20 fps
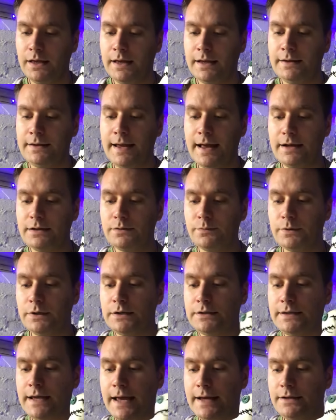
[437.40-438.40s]
Next, I'm going
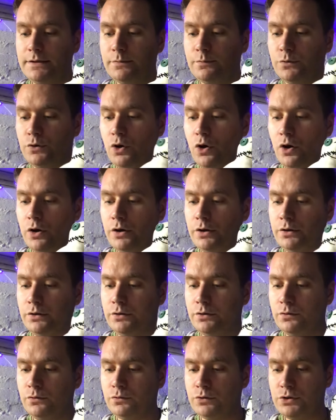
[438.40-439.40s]
to take some
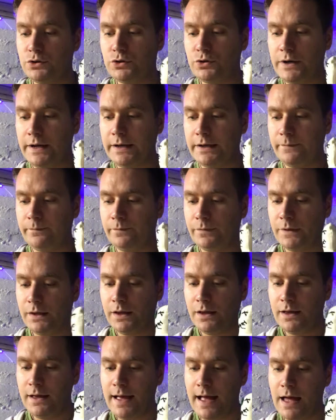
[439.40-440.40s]
cotton or string
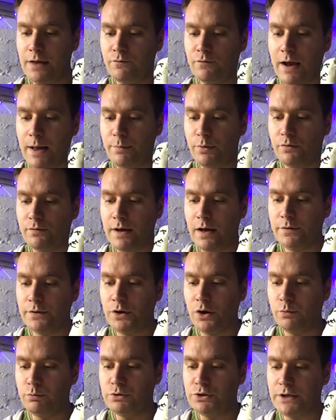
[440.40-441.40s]
and wrap around the
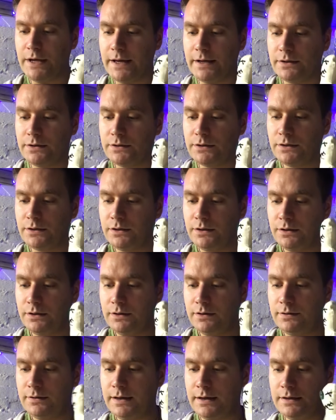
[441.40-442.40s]
object
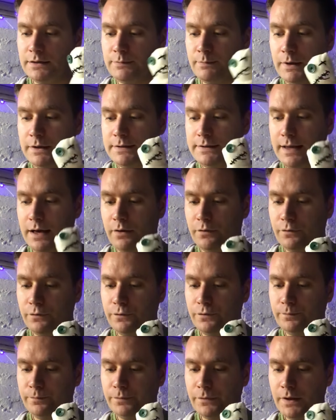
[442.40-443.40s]
that is
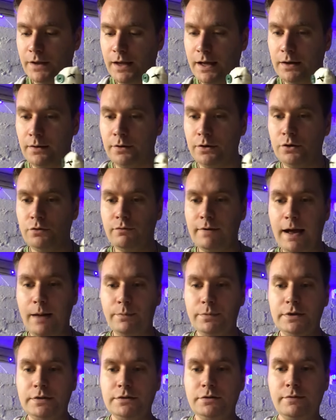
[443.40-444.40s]
myself. And I'm going to wrap
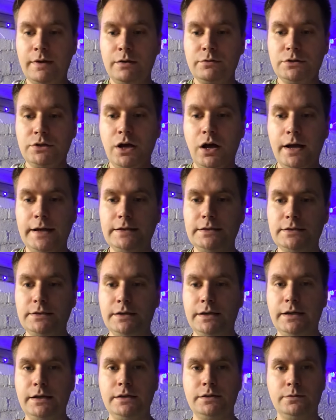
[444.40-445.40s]
this around
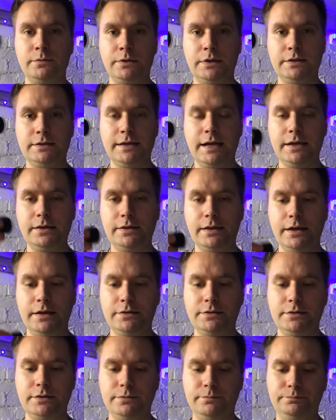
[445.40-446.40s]
tightly. So I'm going to take
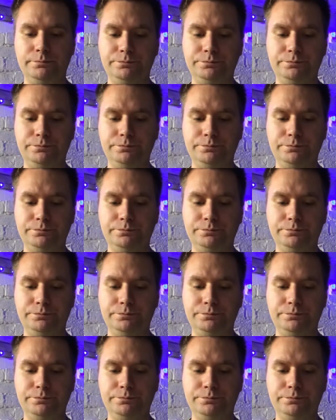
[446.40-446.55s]
this.